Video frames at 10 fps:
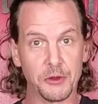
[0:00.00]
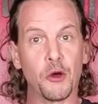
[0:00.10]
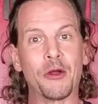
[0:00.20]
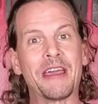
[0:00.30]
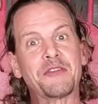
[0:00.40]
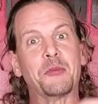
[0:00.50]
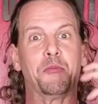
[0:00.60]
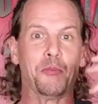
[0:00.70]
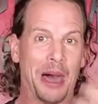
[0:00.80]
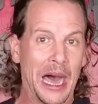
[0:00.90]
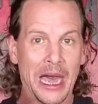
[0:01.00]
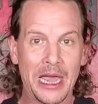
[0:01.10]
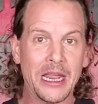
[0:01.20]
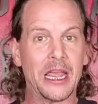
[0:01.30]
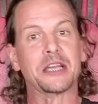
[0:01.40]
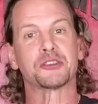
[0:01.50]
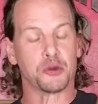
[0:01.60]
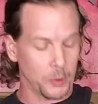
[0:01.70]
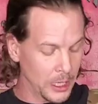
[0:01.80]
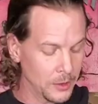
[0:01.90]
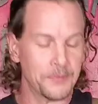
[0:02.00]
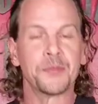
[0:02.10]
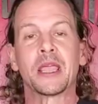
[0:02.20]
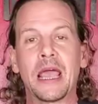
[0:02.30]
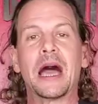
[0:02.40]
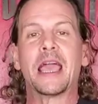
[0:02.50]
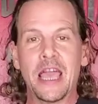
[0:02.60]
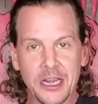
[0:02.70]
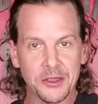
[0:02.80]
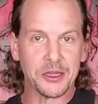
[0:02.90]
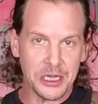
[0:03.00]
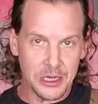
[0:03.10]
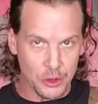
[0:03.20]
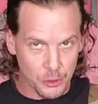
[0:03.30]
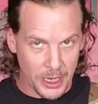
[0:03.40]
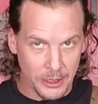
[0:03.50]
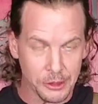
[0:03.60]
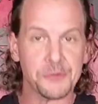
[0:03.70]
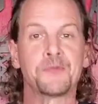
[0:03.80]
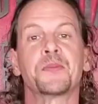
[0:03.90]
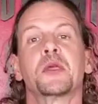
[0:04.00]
You don't have to buy extra. Well, I added the TQ pouch,